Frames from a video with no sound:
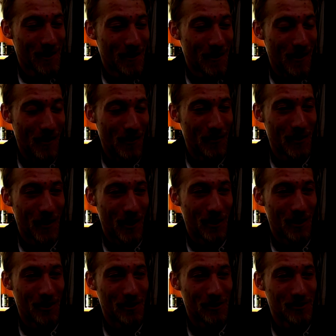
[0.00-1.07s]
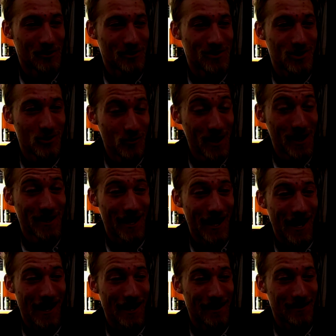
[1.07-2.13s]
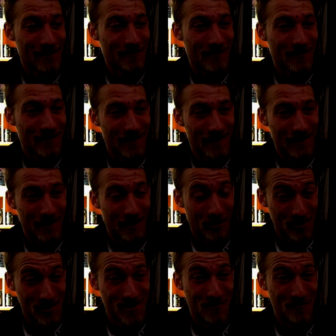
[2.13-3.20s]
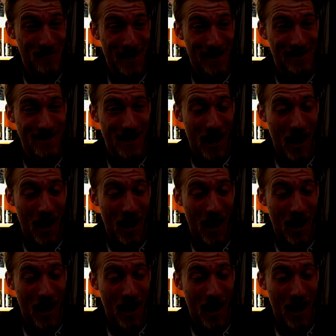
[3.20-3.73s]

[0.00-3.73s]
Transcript: Although doing that also meant